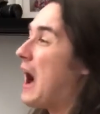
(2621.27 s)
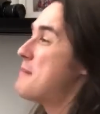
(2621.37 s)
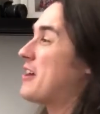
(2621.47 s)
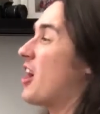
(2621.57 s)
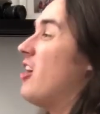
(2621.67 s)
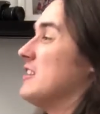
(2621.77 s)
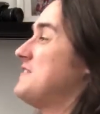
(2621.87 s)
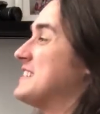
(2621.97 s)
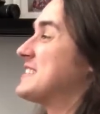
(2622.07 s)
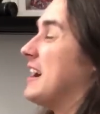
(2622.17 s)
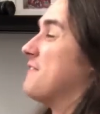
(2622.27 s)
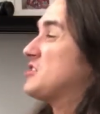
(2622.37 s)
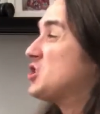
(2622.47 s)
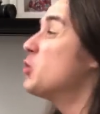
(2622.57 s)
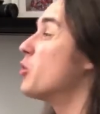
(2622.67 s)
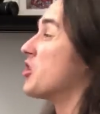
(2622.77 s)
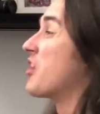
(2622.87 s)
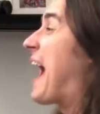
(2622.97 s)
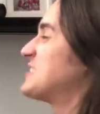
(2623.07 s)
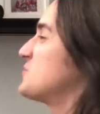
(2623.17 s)
about all of this stuff to her
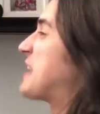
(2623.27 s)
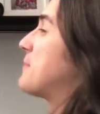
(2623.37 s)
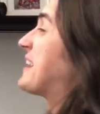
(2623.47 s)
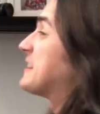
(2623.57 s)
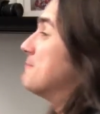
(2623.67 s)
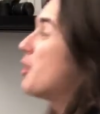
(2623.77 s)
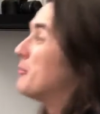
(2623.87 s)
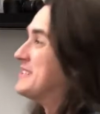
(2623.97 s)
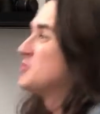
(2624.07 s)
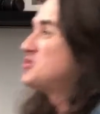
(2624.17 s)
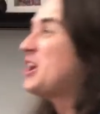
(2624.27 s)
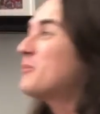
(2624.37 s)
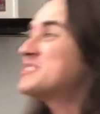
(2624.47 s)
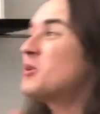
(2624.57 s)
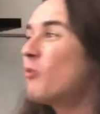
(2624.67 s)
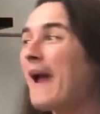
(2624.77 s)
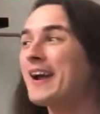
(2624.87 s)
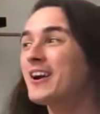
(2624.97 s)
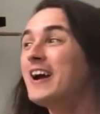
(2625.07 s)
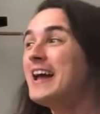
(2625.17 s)
as it was happening in the moment, so she was
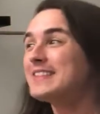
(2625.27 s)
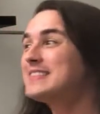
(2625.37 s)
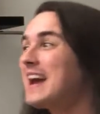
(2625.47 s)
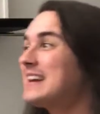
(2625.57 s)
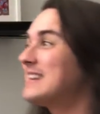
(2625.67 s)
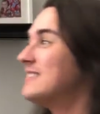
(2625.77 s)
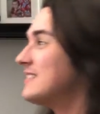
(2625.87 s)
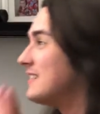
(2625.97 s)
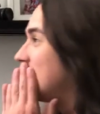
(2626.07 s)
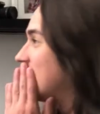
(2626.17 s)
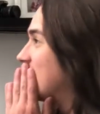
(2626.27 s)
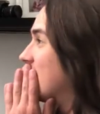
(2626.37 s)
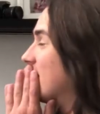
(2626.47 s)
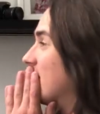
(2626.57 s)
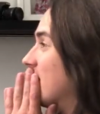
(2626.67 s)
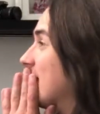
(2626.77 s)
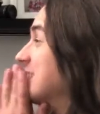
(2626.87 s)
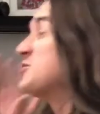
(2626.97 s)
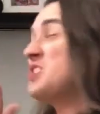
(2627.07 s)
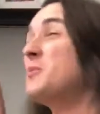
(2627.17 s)
aware that
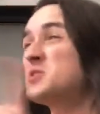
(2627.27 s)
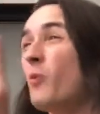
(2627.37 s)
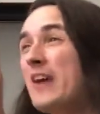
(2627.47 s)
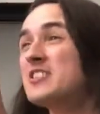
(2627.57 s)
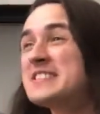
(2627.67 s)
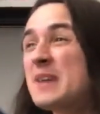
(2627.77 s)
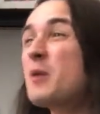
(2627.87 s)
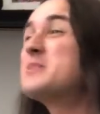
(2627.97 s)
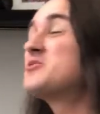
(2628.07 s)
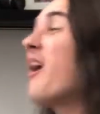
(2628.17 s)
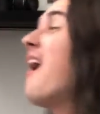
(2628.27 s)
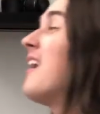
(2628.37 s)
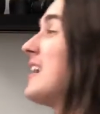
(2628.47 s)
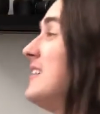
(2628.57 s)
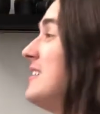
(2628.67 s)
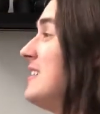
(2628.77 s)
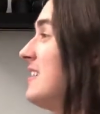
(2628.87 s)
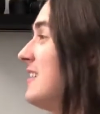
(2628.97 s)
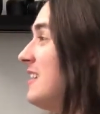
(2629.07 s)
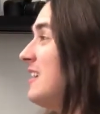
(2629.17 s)
something was wrong
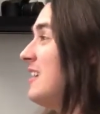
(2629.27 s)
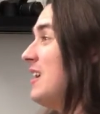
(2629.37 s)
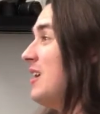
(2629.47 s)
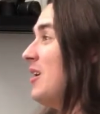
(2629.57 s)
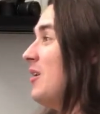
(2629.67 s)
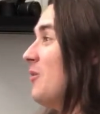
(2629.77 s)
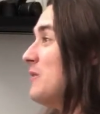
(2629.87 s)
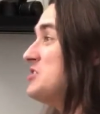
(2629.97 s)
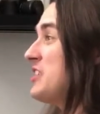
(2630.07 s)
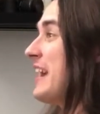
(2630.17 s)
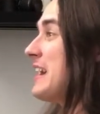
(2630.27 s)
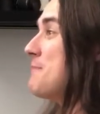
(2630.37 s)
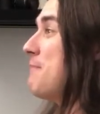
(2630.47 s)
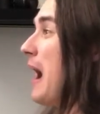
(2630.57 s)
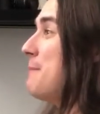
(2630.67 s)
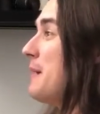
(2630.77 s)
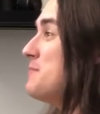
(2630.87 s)
when she got a pop-up